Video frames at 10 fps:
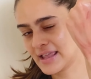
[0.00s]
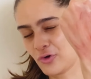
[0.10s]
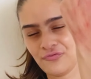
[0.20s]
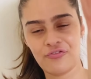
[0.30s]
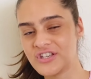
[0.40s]

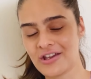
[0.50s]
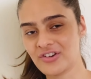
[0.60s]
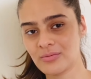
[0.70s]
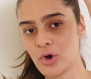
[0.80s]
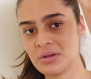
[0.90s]
or
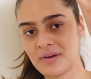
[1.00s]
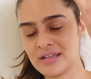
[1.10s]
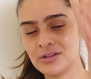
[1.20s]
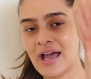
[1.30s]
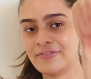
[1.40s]
whichever body
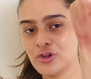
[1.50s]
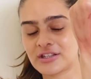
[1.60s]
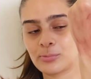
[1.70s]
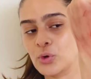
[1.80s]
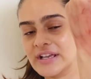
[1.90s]
part you have to
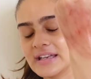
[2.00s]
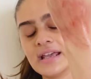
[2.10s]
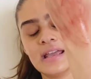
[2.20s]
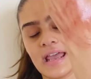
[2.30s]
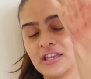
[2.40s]
exfoliate,
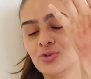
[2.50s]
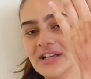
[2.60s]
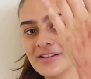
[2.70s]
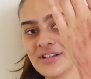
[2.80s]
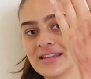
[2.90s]
and you leave it